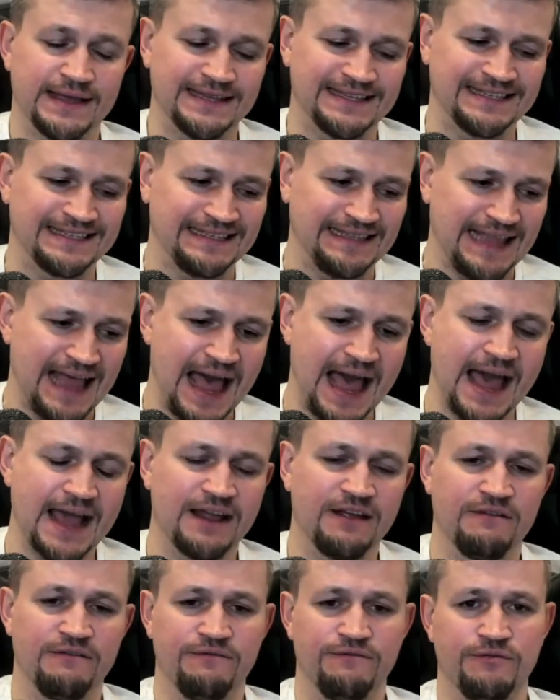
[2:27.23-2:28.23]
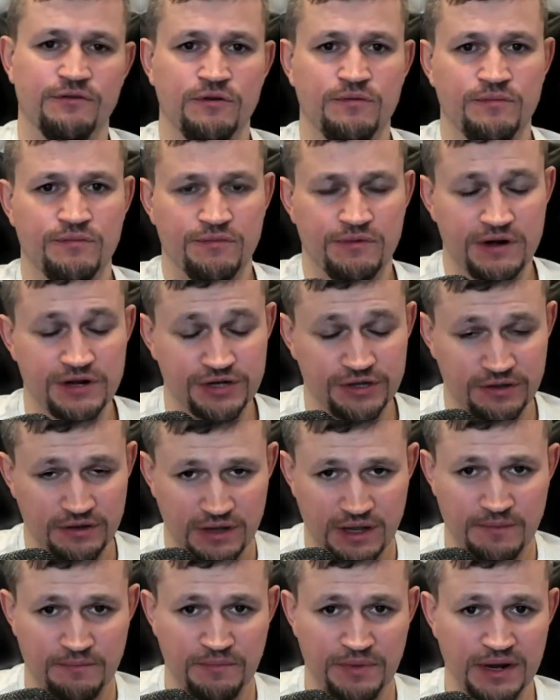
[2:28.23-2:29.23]
Slack from Russian
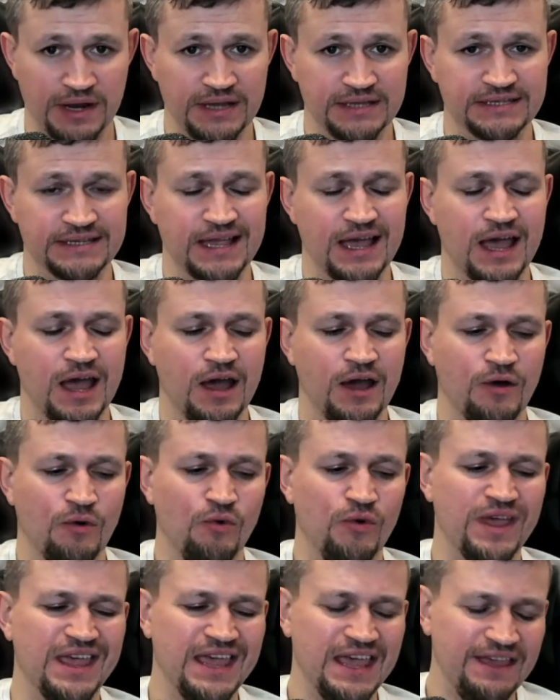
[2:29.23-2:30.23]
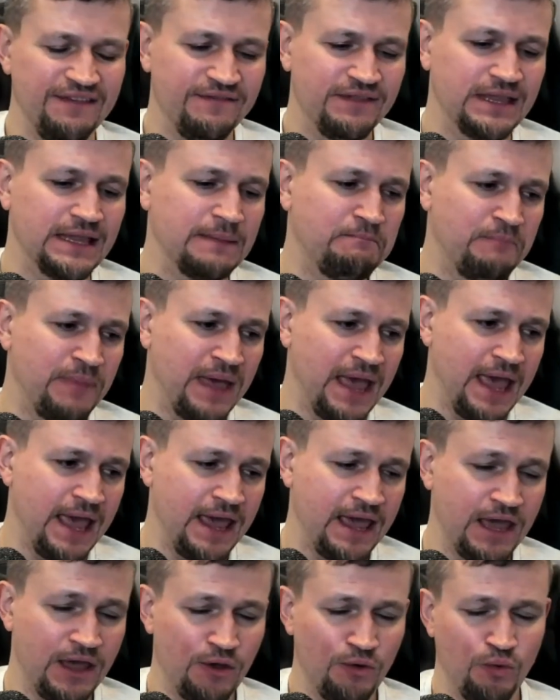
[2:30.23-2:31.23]
companies who even
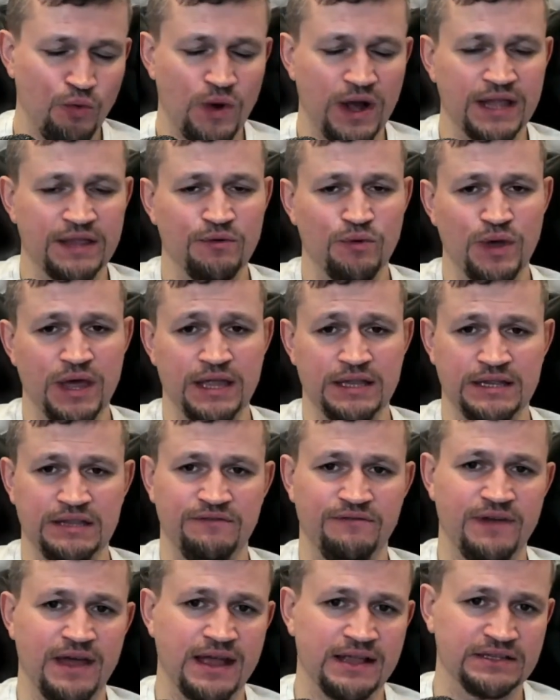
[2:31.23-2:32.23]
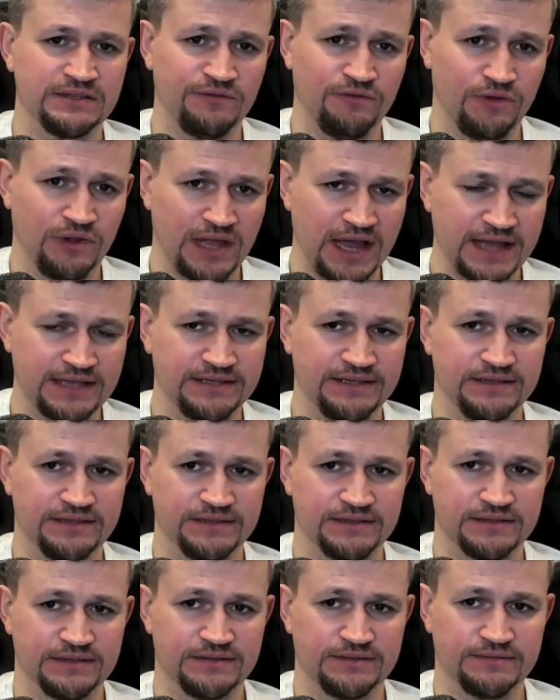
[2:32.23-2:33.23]
pay one way in advance for
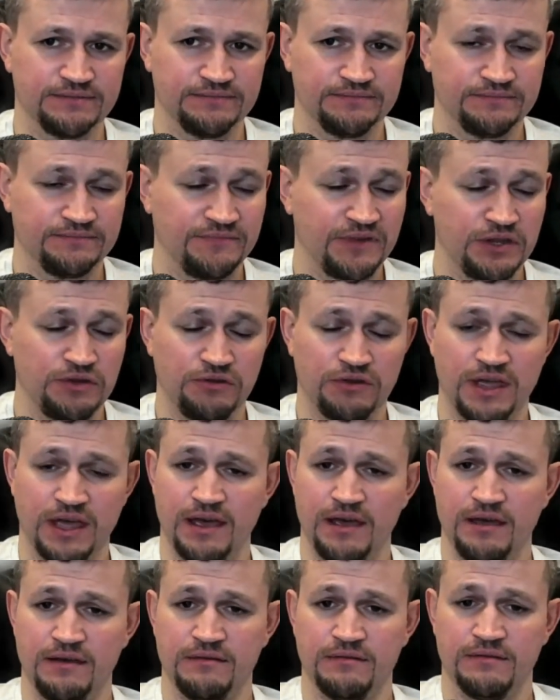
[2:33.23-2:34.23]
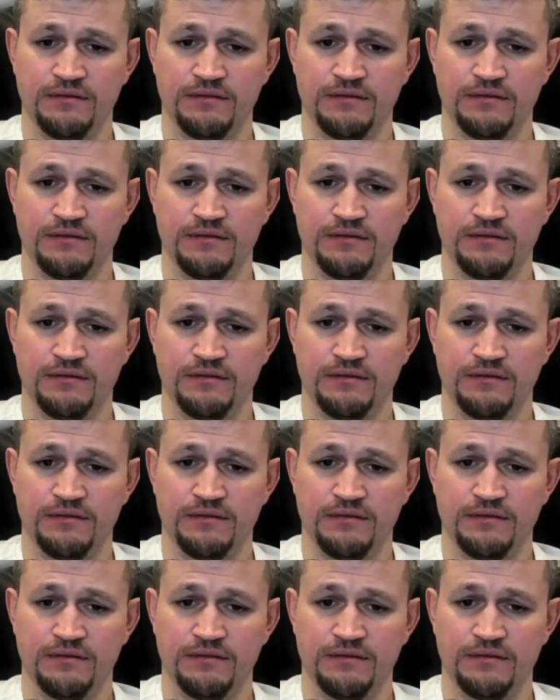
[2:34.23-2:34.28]
license. They don't care.